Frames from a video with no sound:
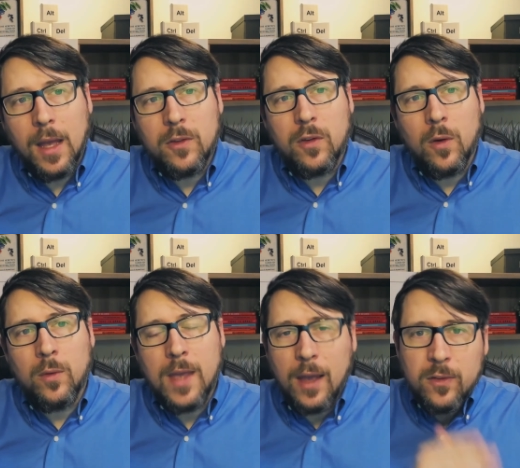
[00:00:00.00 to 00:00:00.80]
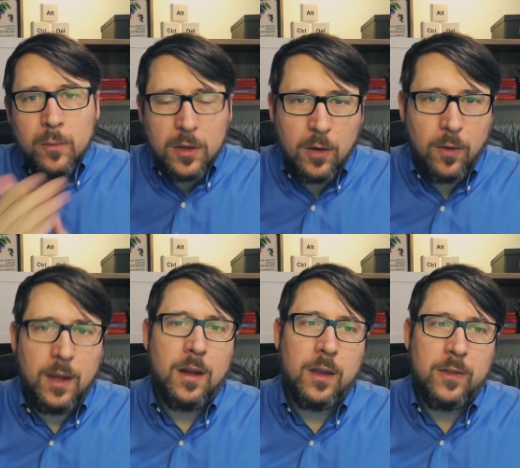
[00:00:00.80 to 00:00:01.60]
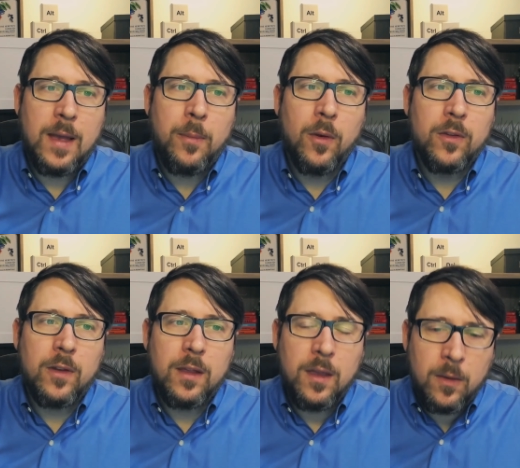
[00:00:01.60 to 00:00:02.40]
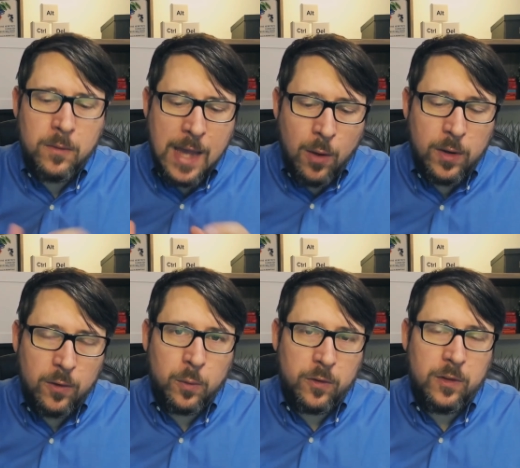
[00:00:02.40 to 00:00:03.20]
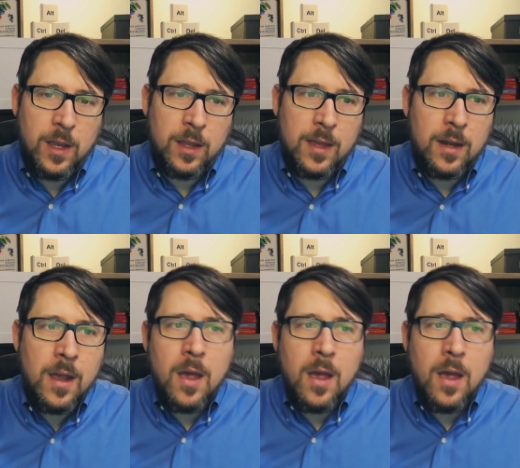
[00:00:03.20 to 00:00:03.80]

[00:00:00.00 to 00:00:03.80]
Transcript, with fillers: And so they had some really great examples and I think nowadays we're seeing that